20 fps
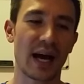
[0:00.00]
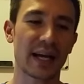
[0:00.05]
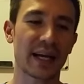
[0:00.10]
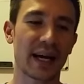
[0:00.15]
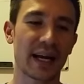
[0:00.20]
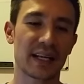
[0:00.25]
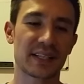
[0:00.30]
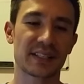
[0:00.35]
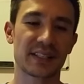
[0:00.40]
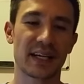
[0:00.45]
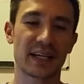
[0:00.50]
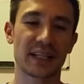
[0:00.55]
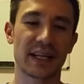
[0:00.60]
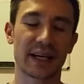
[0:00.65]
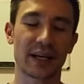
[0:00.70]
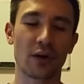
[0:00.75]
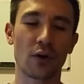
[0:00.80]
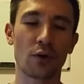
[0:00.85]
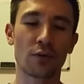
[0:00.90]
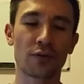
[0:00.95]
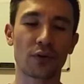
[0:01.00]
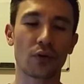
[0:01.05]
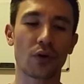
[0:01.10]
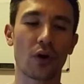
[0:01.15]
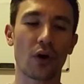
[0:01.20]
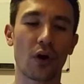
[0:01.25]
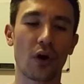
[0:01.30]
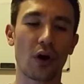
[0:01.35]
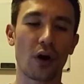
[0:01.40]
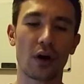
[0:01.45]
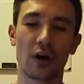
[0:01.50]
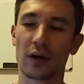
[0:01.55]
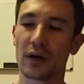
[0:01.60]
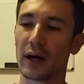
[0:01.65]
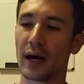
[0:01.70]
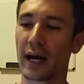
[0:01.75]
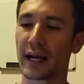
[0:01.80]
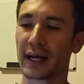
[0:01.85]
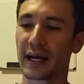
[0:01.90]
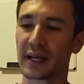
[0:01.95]
I gotta say, like
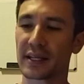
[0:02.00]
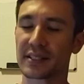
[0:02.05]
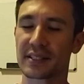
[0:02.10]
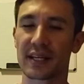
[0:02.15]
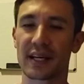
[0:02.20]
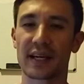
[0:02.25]
overall, I gotta